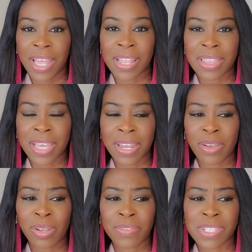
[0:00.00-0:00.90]
And then
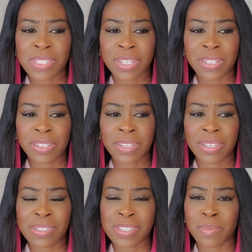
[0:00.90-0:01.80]
all of a sudden
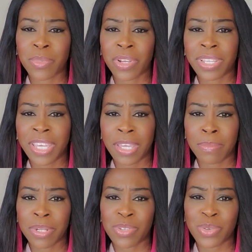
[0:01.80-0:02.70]
someone
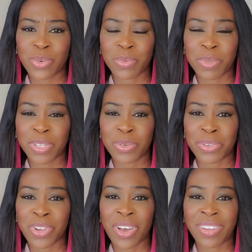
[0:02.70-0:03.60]
came and told me, you're
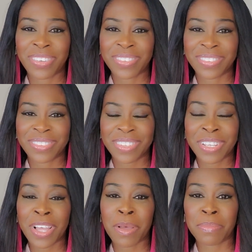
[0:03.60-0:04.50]
not,
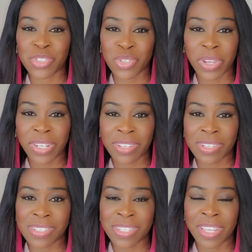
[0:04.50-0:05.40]
come join
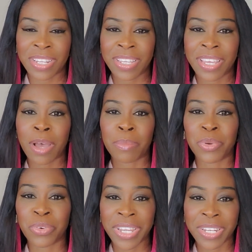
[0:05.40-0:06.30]
us. And they
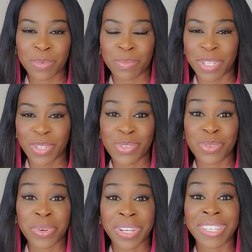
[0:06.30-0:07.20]
upgraded me
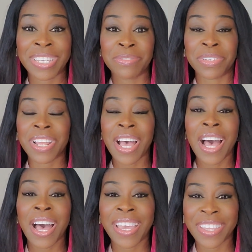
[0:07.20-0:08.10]
to an even
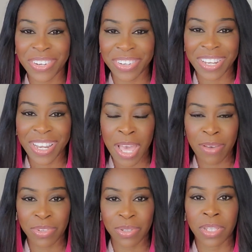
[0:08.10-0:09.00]
higher
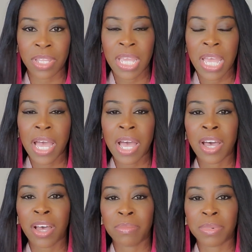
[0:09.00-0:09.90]
level
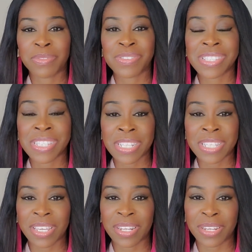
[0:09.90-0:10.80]
of
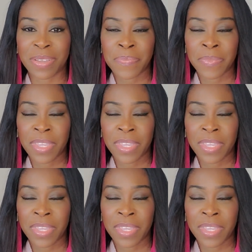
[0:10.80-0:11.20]
seating.